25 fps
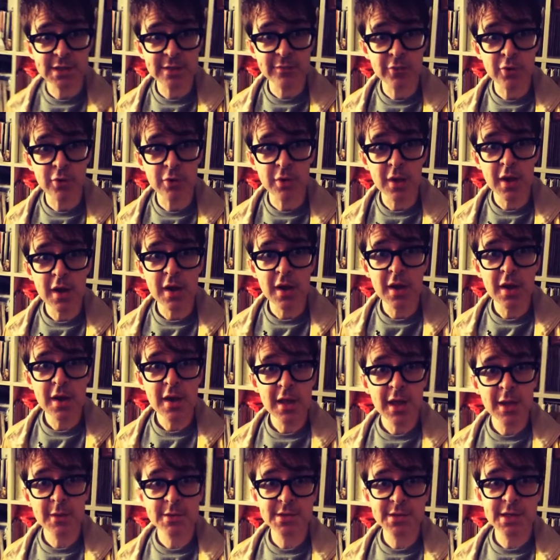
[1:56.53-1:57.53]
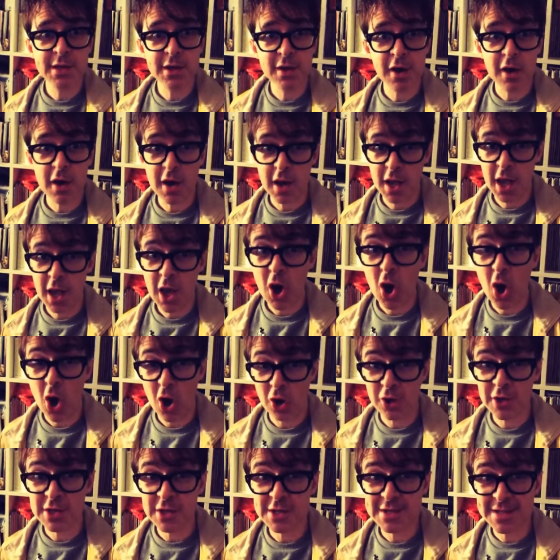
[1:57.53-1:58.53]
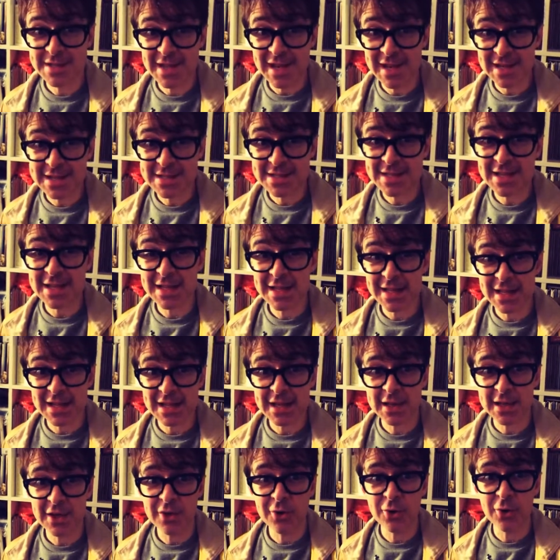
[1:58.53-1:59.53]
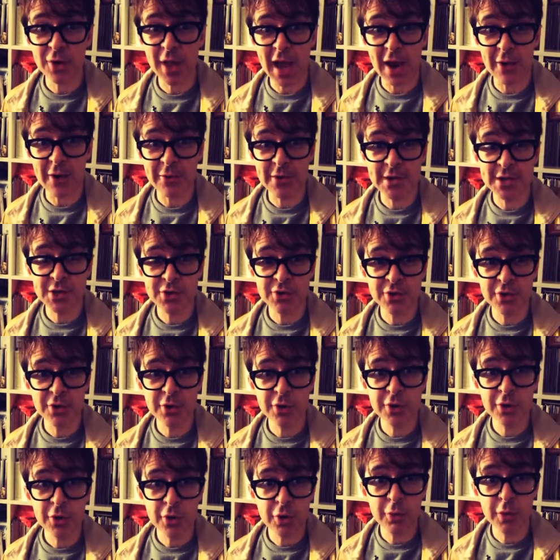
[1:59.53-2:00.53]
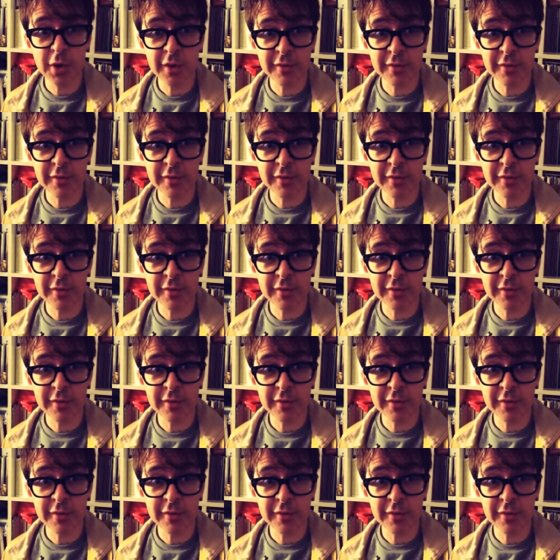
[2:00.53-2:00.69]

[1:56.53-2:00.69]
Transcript: First of all, there was a guy on a date, I think, called Ari True,